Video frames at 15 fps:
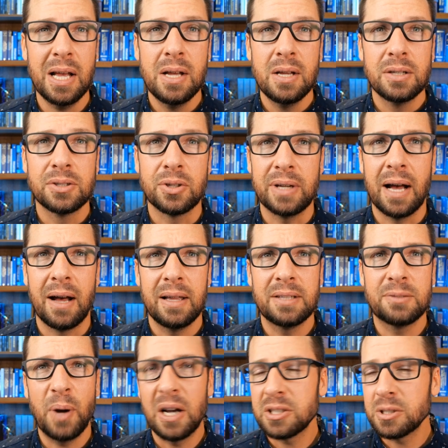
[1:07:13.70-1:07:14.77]
So yeah, it's
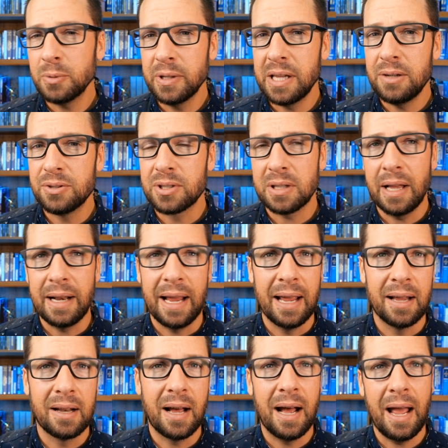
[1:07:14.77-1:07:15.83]
possible they use sleight of
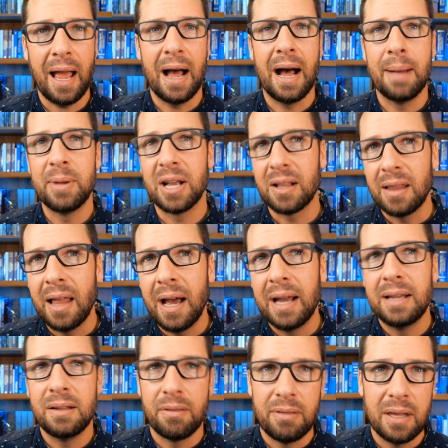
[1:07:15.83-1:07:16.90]
hand. I'm
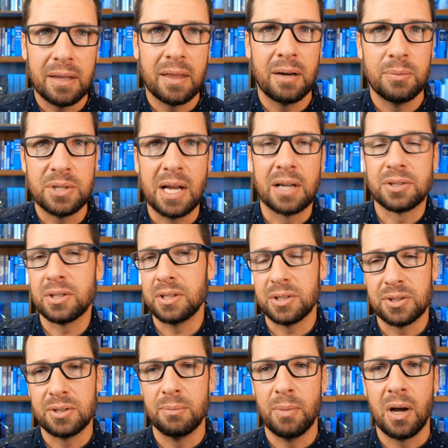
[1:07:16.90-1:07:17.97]
inclined to think that it was actually
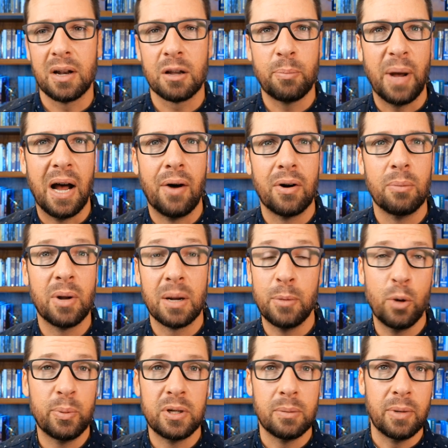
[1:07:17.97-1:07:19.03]
just demonic power, but I'm
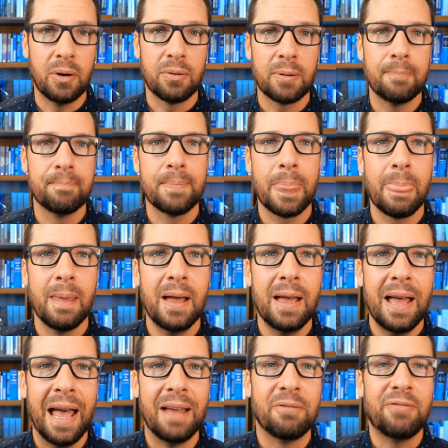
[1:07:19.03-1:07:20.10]
open to both.
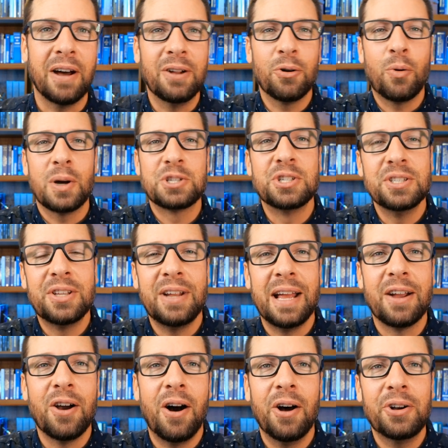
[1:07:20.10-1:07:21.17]
And final question today,
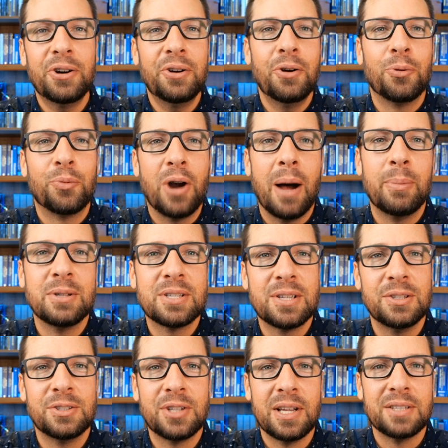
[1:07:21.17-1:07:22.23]
Connor
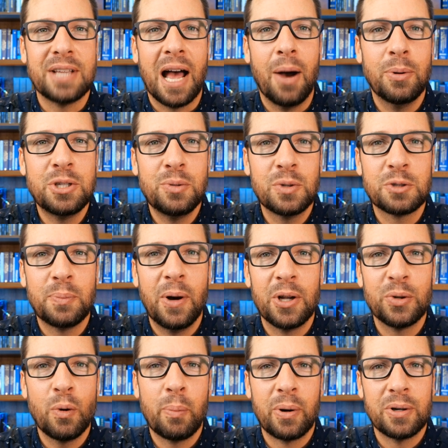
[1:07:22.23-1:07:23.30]
Robinson says, how would you respond
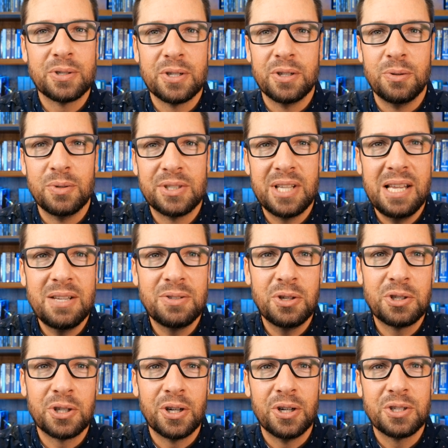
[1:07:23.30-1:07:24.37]
to a person who sees the
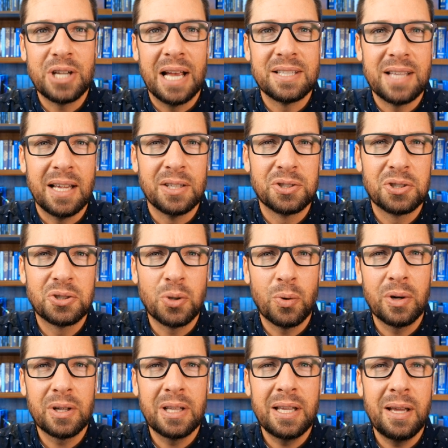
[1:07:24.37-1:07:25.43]
church as a
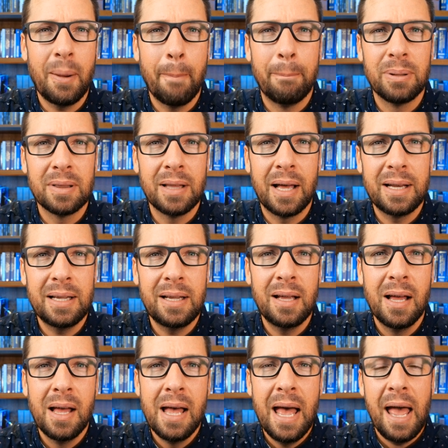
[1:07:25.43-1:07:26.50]
historically bloody
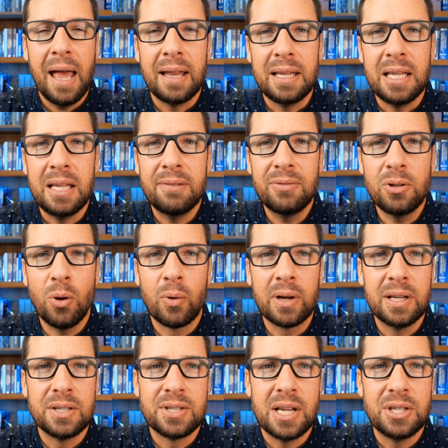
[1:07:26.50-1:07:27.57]
and evil
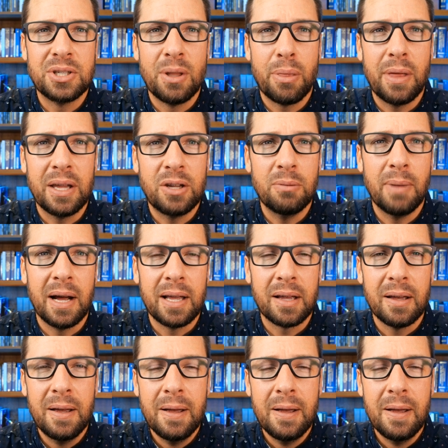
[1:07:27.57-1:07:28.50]
organization? Thank you, Mike.